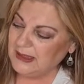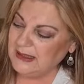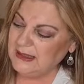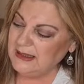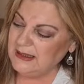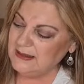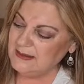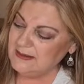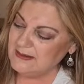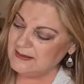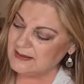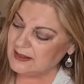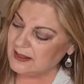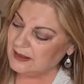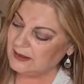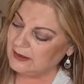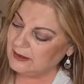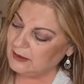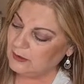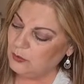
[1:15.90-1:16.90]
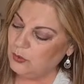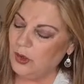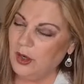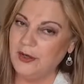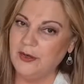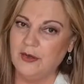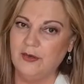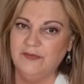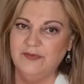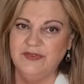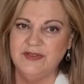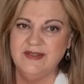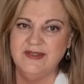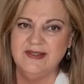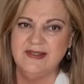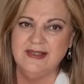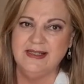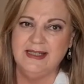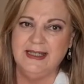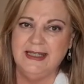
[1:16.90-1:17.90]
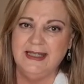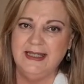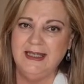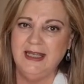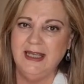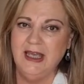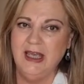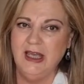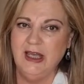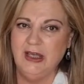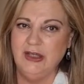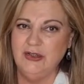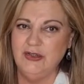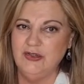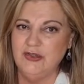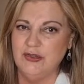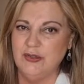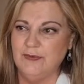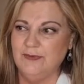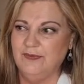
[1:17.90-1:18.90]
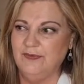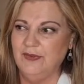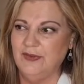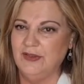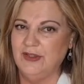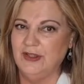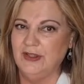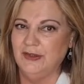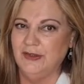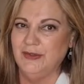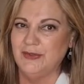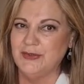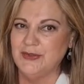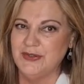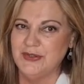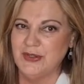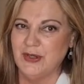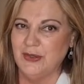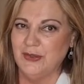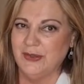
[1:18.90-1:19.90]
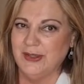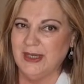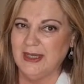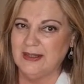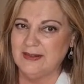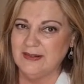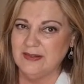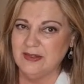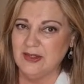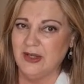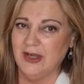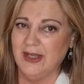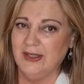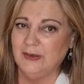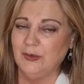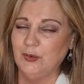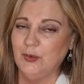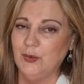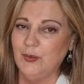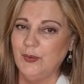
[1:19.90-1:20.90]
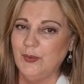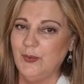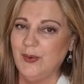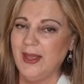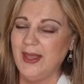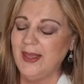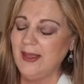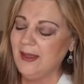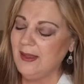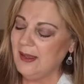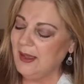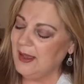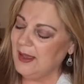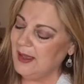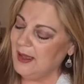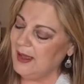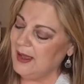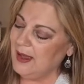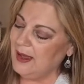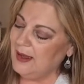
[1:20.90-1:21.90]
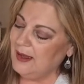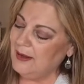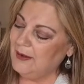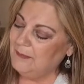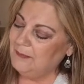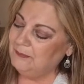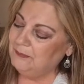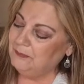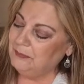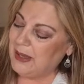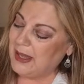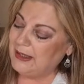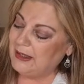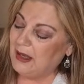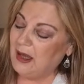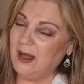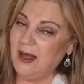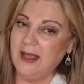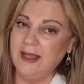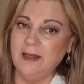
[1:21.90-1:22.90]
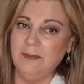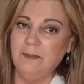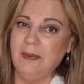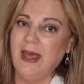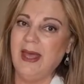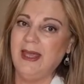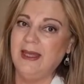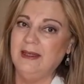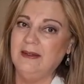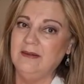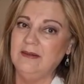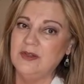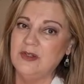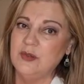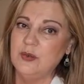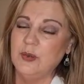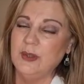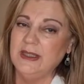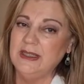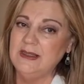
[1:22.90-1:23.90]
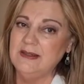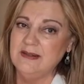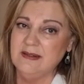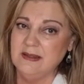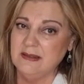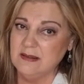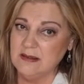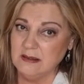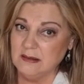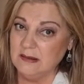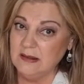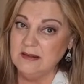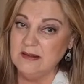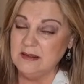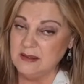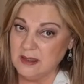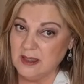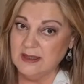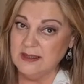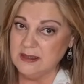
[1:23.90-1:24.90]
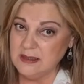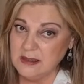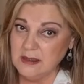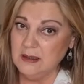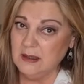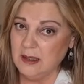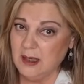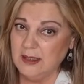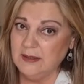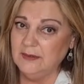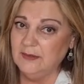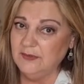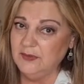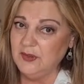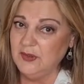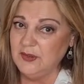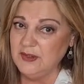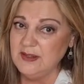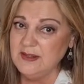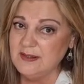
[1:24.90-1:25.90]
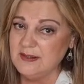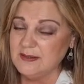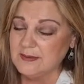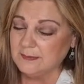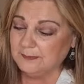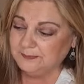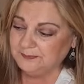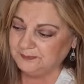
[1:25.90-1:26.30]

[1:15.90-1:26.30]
is quite obviously a dupe for the La cast iron cookware, um, but I paid $26.99 for this